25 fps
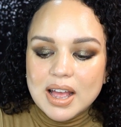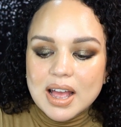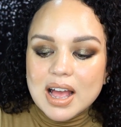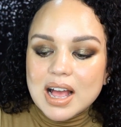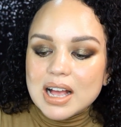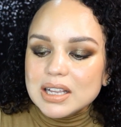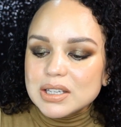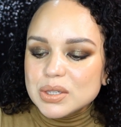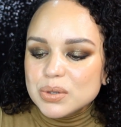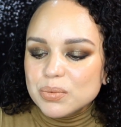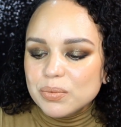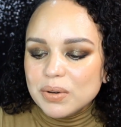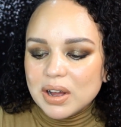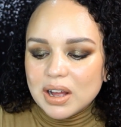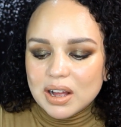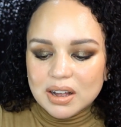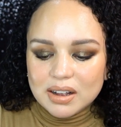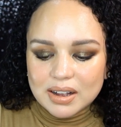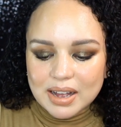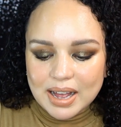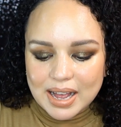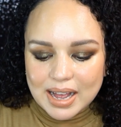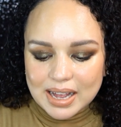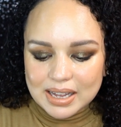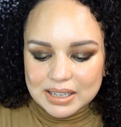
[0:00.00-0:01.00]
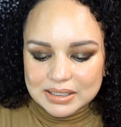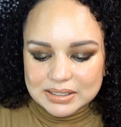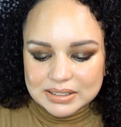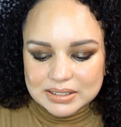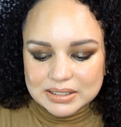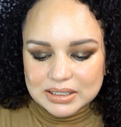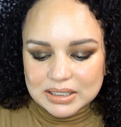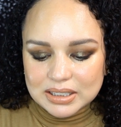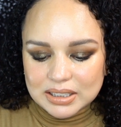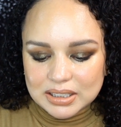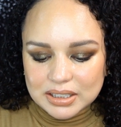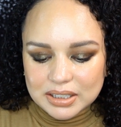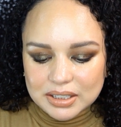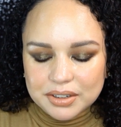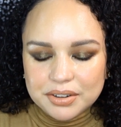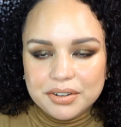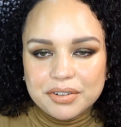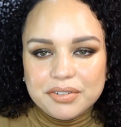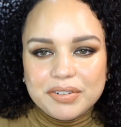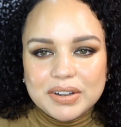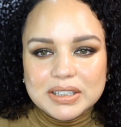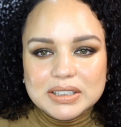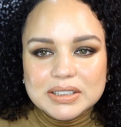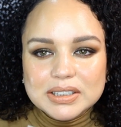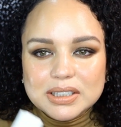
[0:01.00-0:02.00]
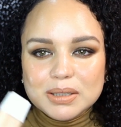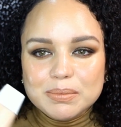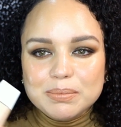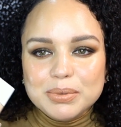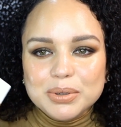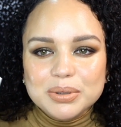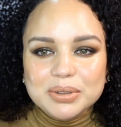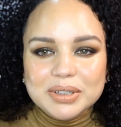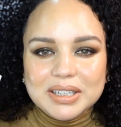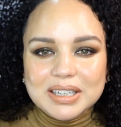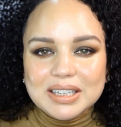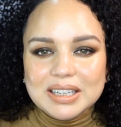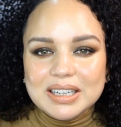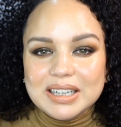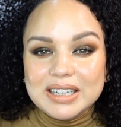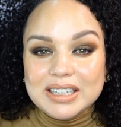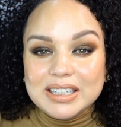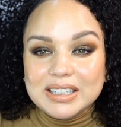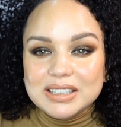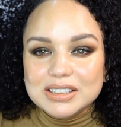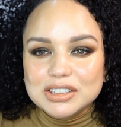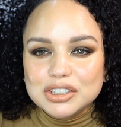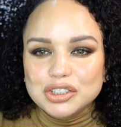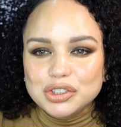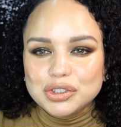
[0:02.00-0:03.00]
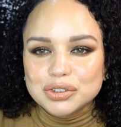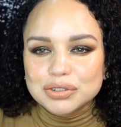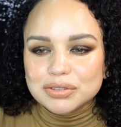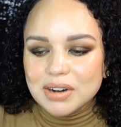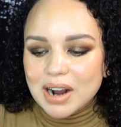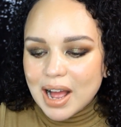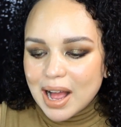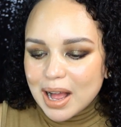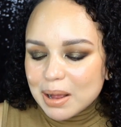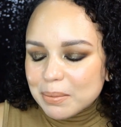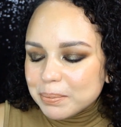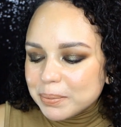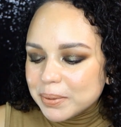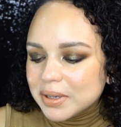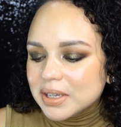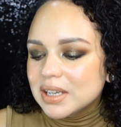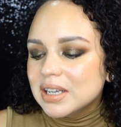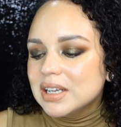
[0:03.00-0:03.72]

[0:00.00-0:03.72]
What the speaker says: as well as the Fenty Beauty Eaze Drop